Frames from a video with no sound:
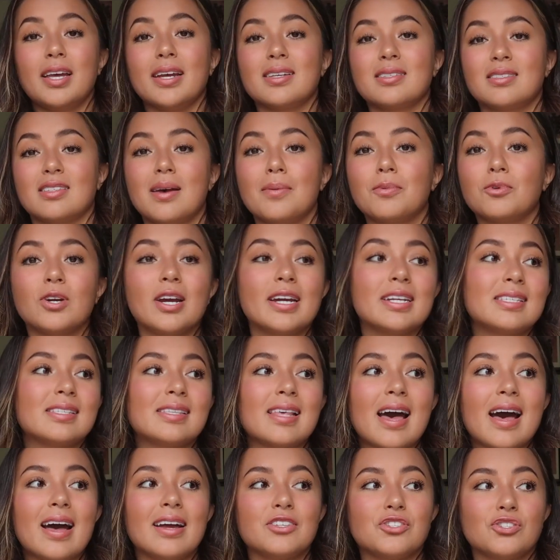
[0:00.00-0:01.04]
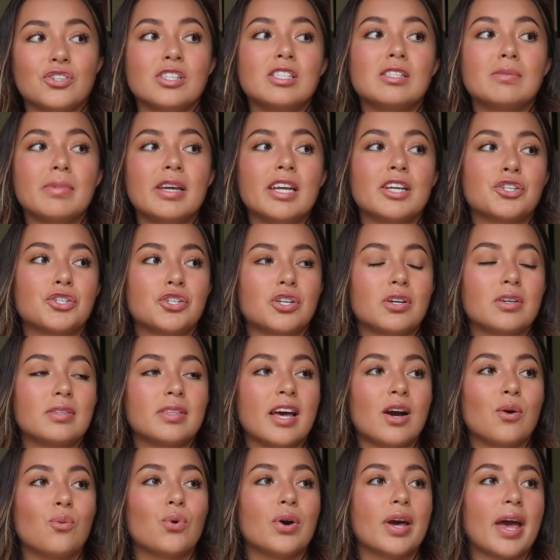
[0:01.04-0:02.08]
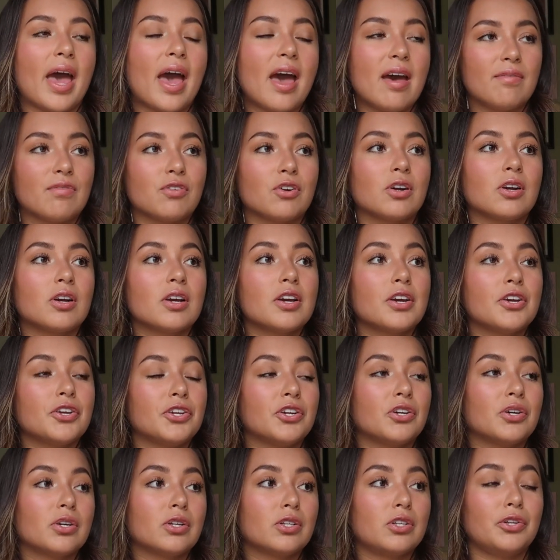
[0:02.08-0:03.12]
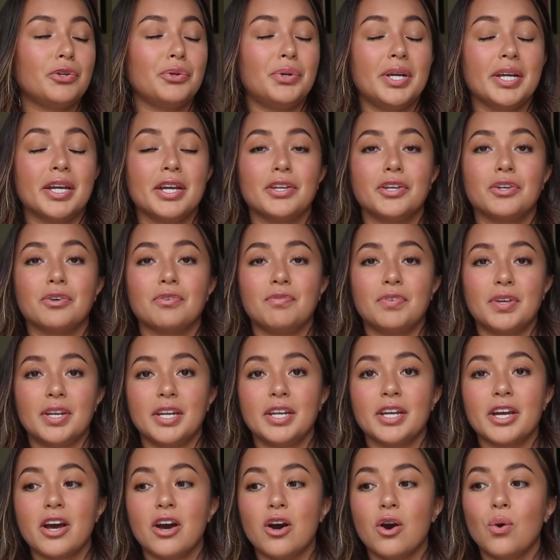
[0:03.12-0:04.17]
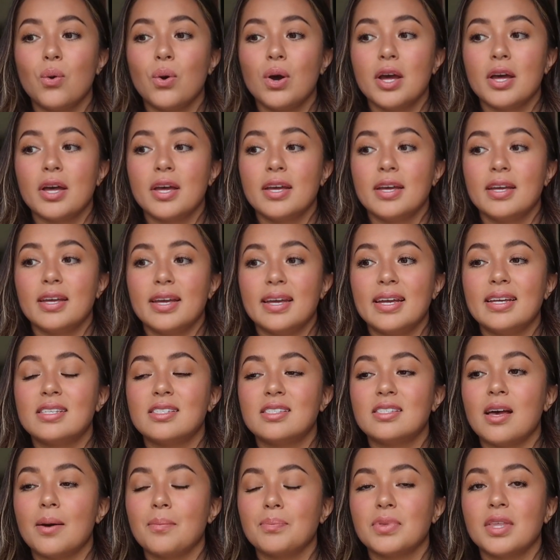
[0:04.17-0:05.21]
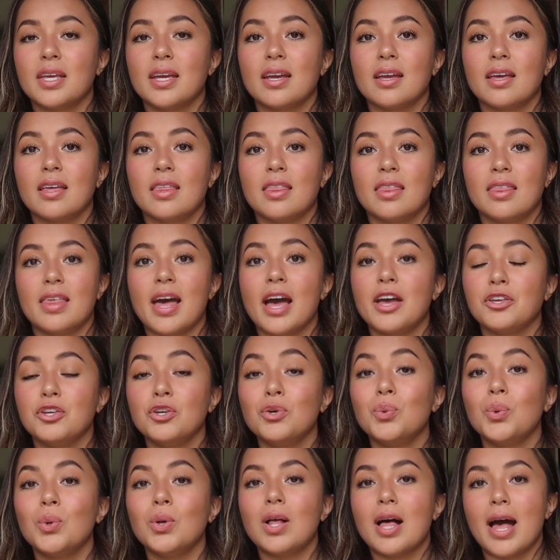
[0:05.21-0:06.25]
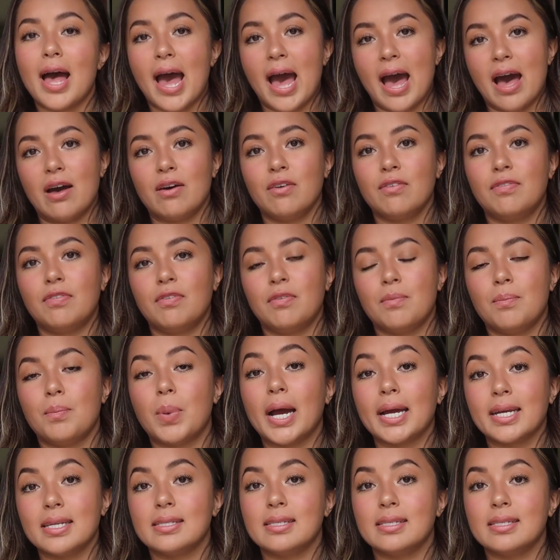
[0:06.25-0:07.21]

like summarize that, just make sure that whatever you're including in your video is something that you will have by